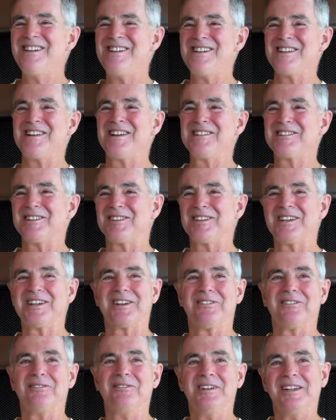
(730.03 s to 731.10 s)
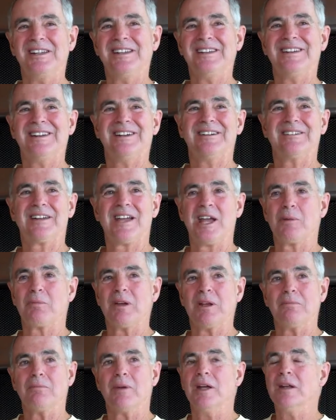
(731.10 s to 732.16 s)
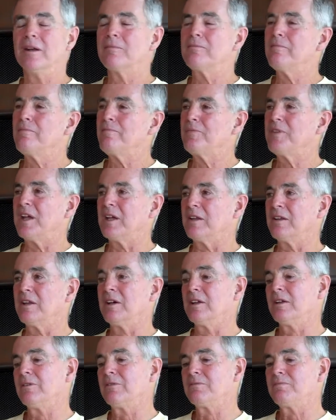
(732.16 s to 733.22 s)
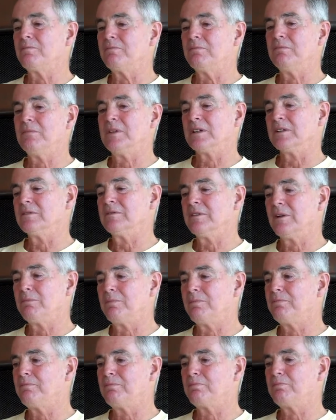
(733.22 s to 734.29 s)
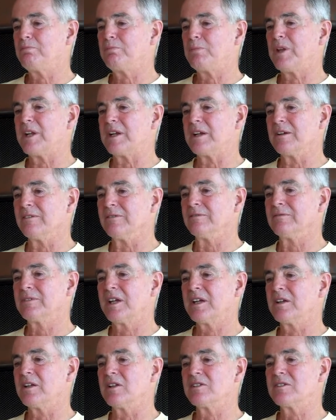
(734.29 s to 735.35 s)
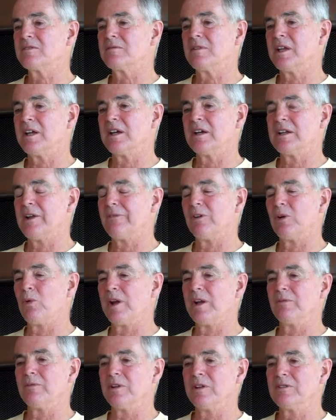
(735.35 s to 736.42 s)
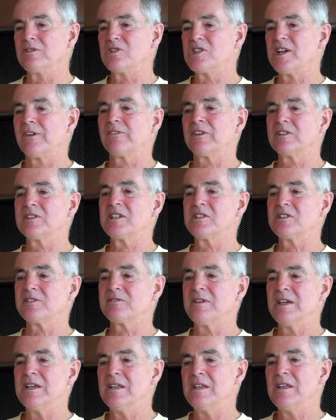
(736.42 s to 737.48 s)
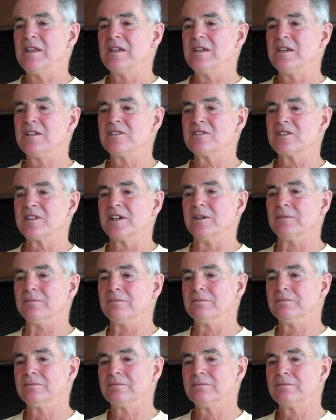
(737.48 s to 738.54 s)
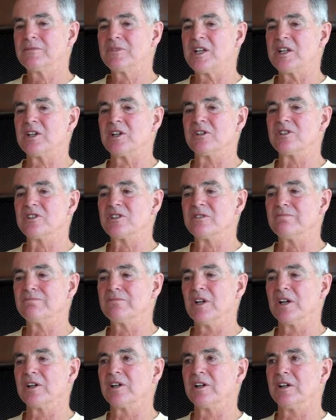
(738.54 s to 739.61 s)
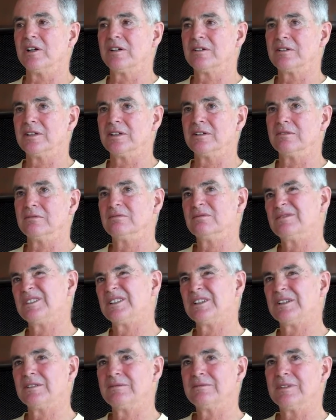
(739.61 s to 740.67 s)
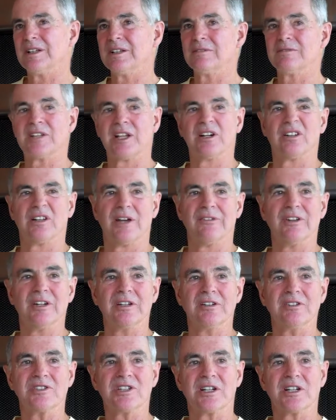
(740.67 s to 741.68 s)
I'd hate to think of, you know, camping, but yeah, no, there are plenty of kids. Nah, I never went with Jeff, because he's 10 years younger, or, you know, 10, 11 years